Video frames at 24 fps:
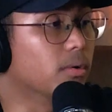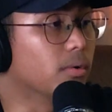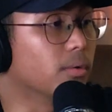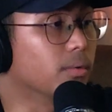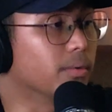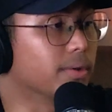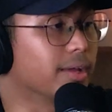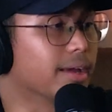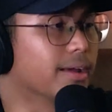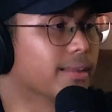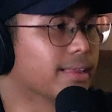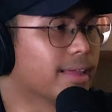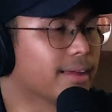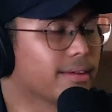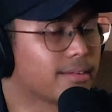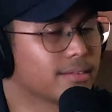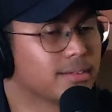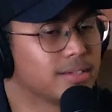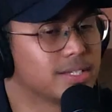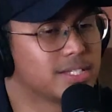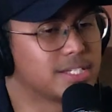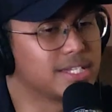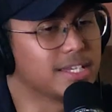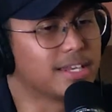Oh, yeah, like
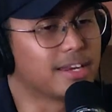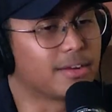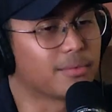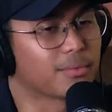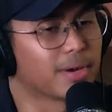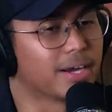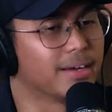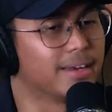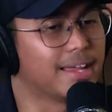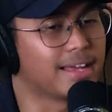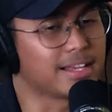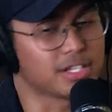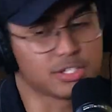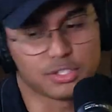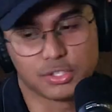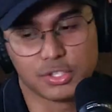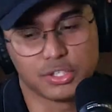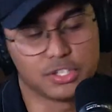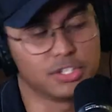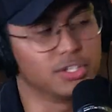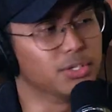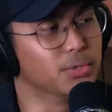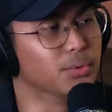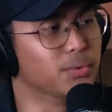sitting right next
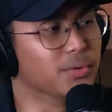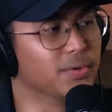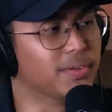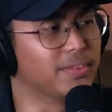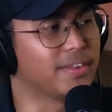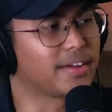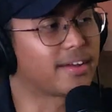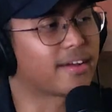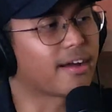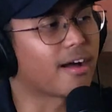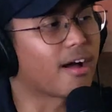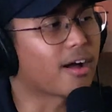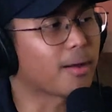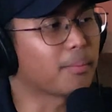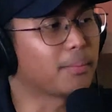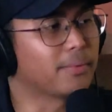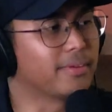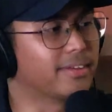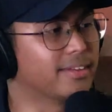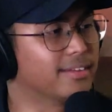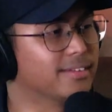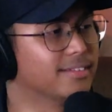to you in the cockpit.